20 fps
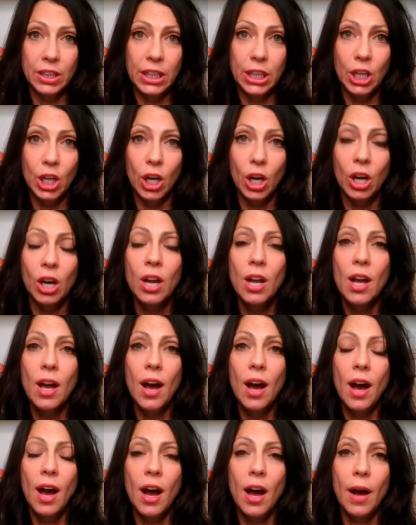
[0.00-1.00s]
year.
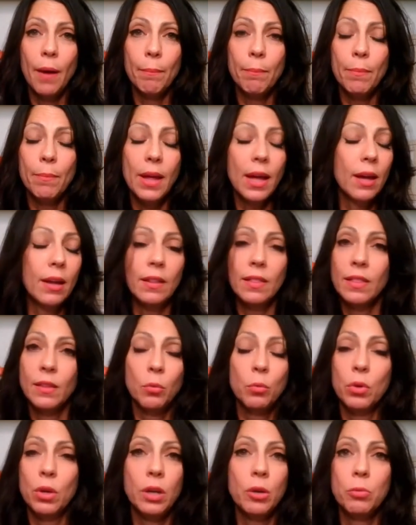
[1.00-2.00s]
Um,
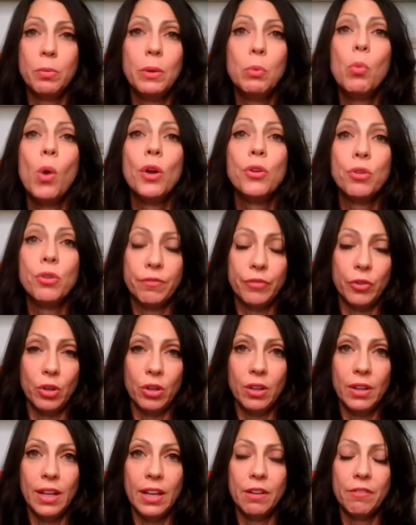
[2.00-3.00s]
it would be
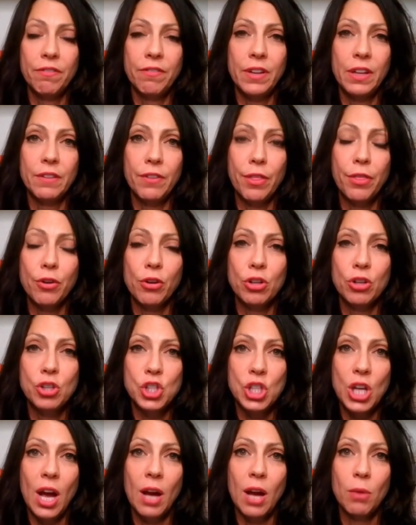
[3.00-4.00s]
wonderful if, if a third
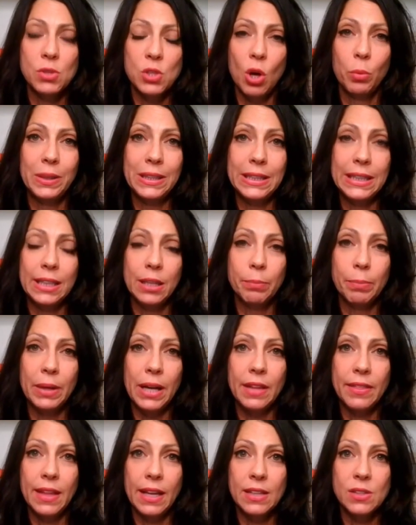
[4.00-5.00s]
shot was all we needed, but
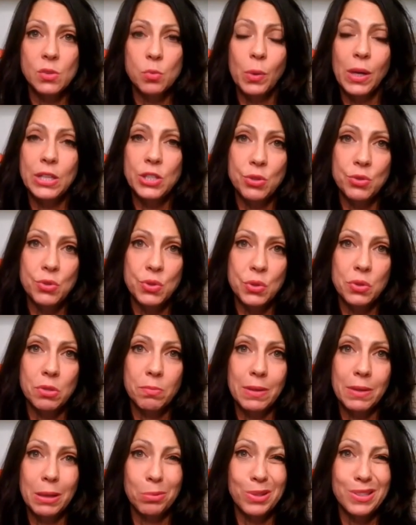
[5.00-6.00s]
I think it's way too soon
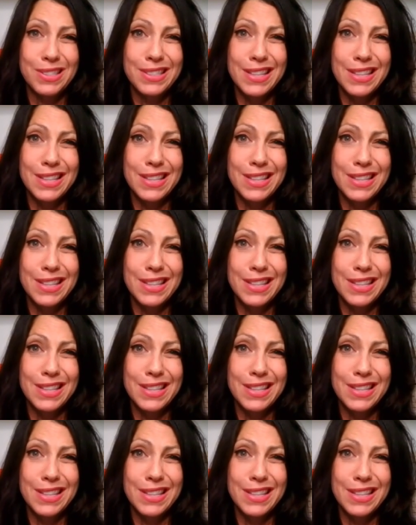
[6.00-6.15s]
to be able to